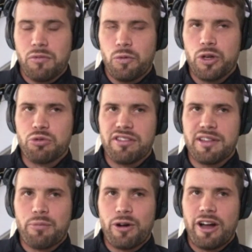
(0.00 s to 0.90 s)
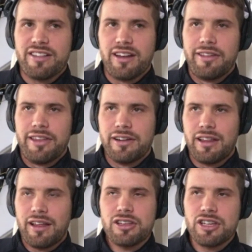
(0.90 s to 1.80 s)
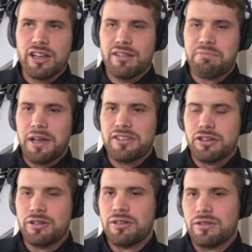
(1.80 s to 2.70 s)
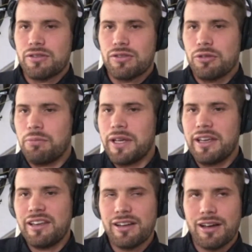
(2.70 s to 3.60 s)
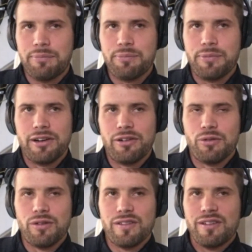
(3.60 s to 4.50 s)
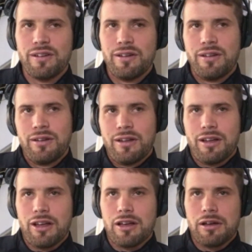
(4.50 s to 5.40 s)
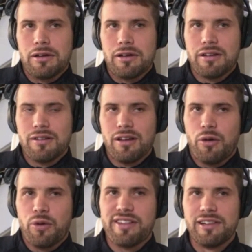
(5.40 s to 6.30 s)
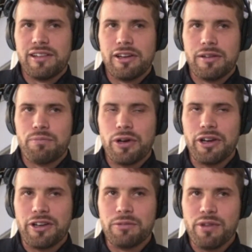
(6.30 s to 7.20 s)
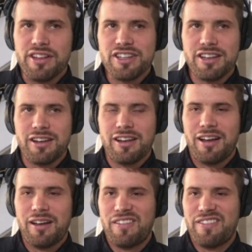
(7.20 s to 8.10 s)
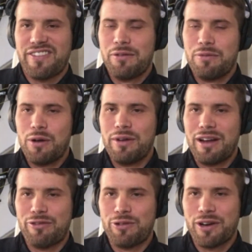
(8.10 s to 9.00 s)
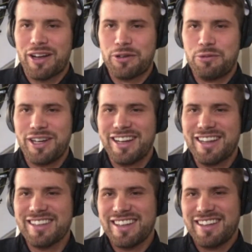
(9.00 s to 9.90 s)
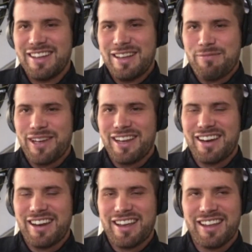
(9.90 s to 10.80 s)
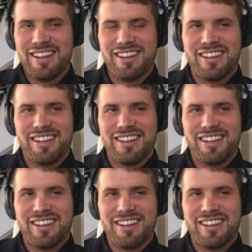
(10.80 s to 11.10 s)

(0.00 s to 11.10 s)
which was surprising. I didn't actually expect to be up there. I was still in a pretty good position. For a moment, I thought I could win it, but then the